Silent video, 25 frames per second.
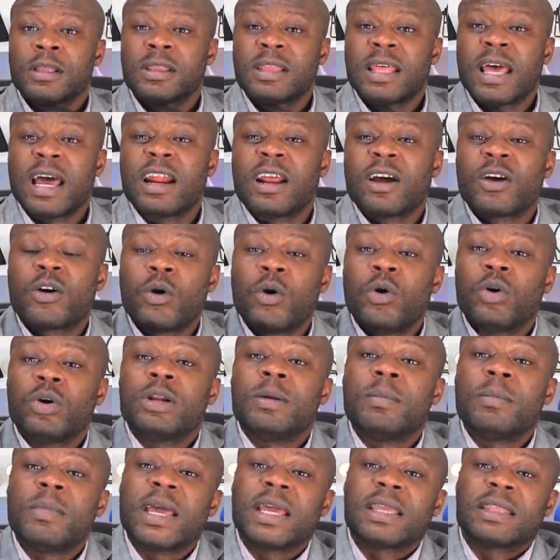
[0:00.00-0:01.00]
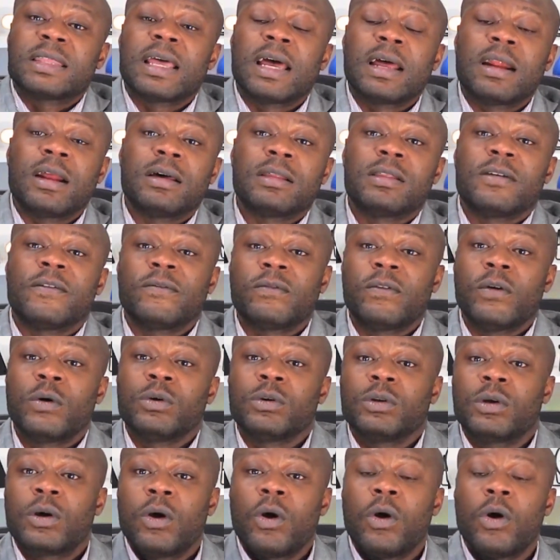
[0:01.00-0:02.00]
that are going to make that other
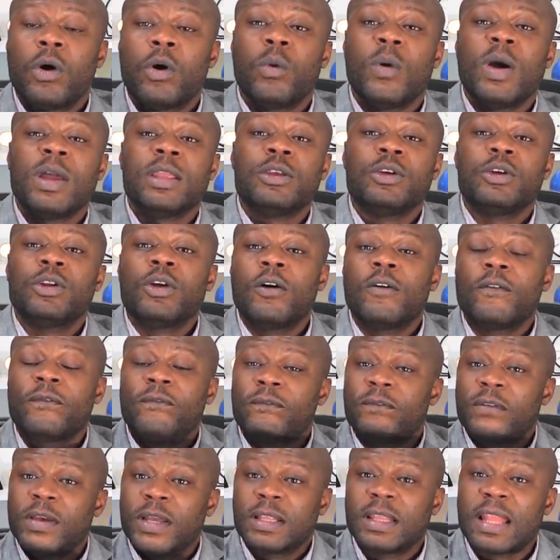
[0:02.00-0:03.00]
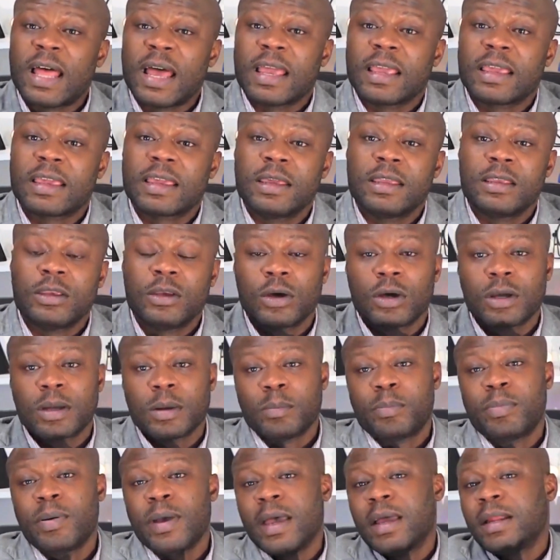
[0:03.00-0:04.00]
phone call. When you don't feel like it, your
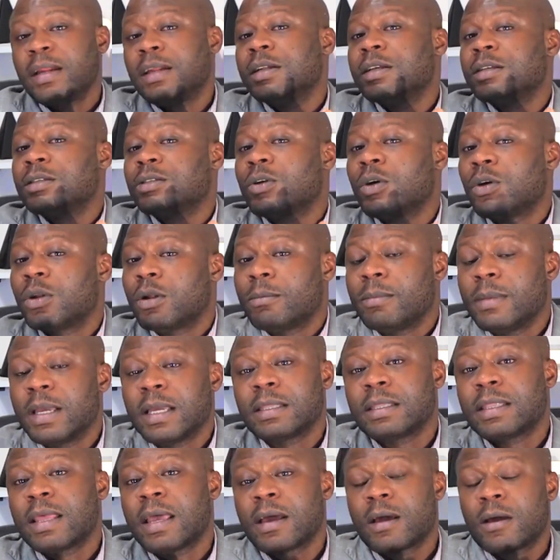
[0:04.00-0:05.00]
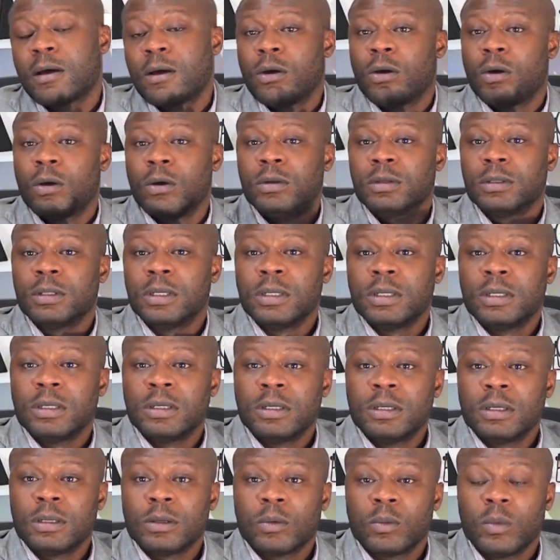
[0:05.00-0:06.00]
competitor is gonna make that call.
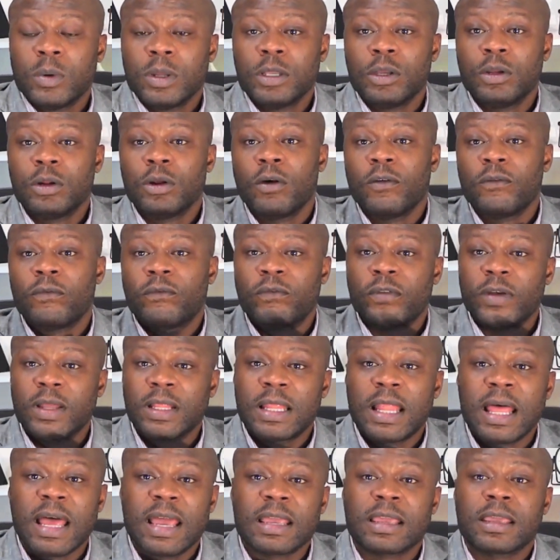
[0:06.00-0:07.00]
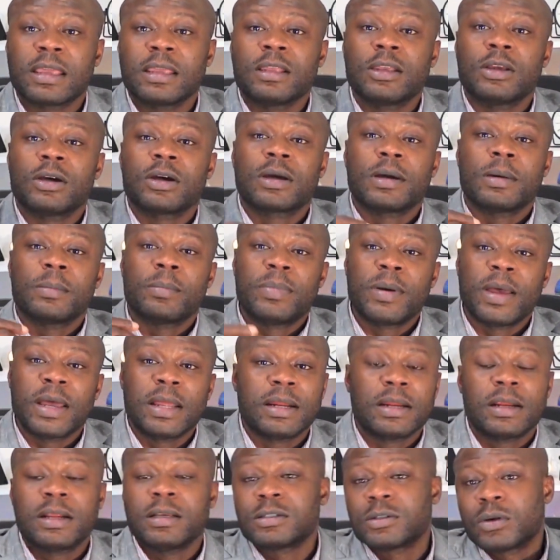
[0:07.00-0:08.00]
When you don't feel like it, your
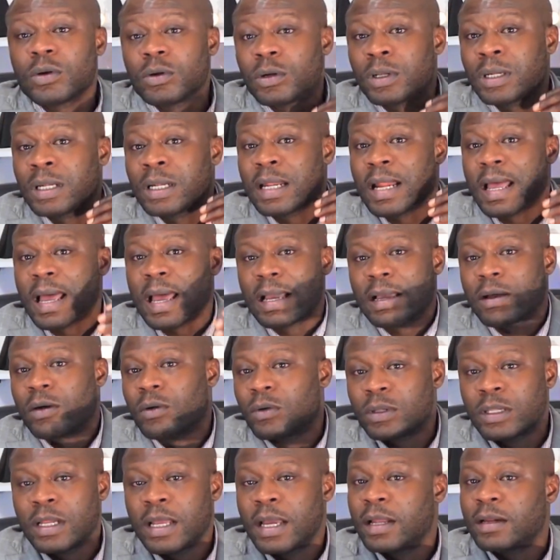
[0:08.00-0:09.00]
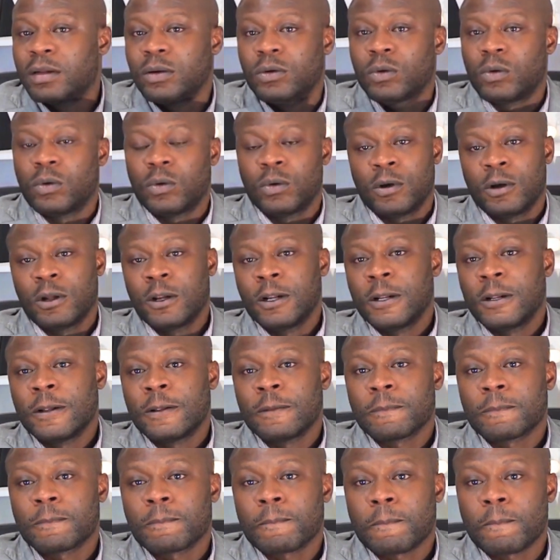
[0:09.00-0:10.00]
competitor is gonna knock on that door.
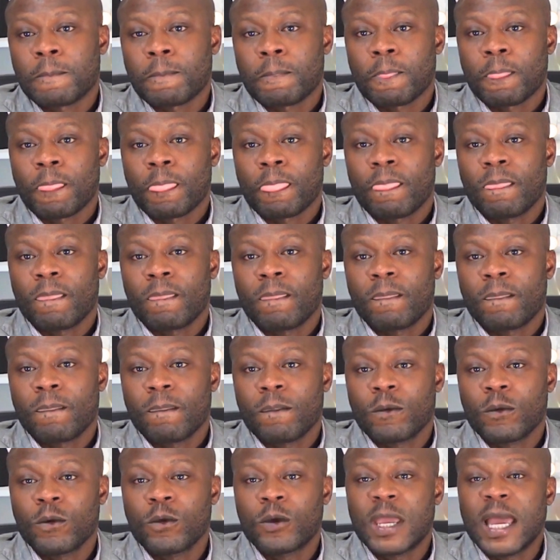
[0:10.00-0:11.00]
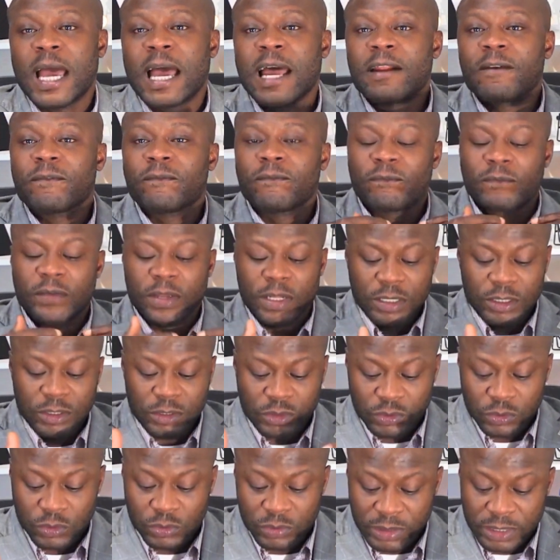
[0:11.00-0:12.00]
You gotta
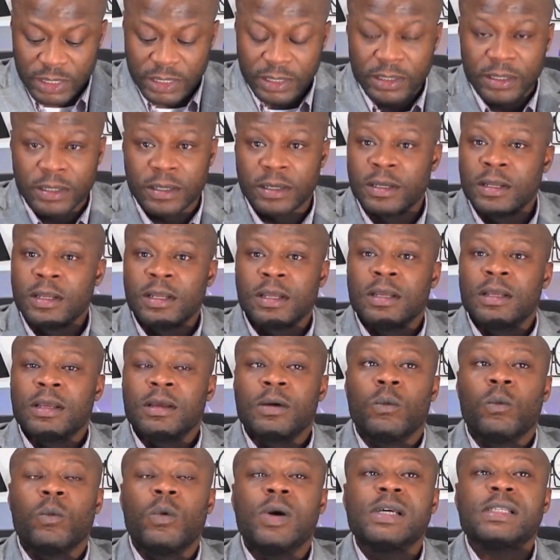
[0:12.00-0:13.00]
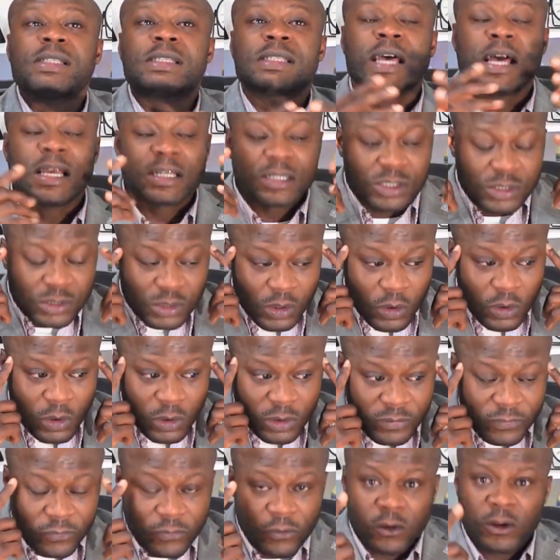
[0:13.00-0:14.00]
finish your dinner. Once I
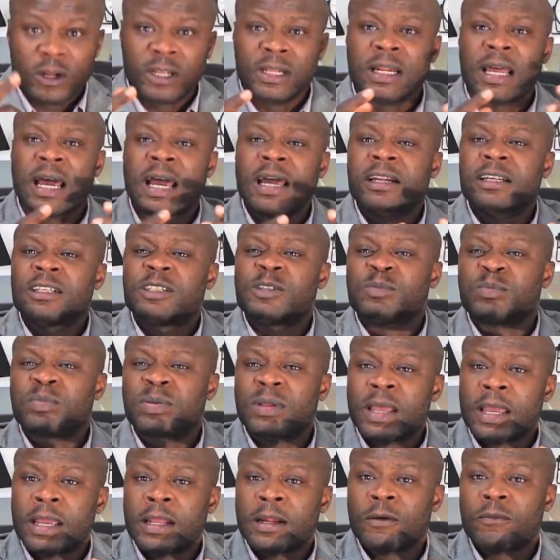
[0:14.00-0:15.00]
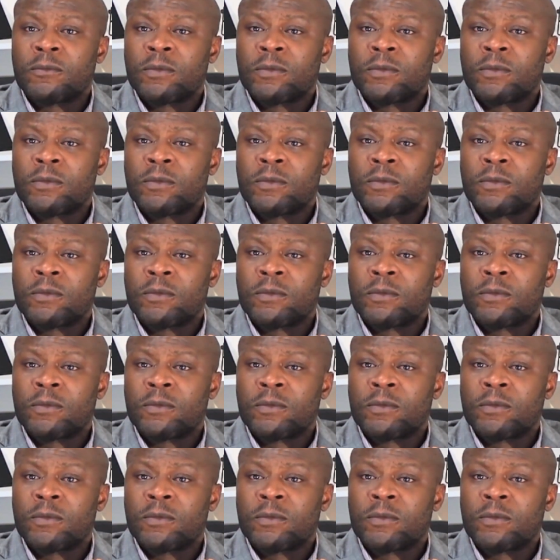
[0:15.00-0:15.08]
saw the 49ers playing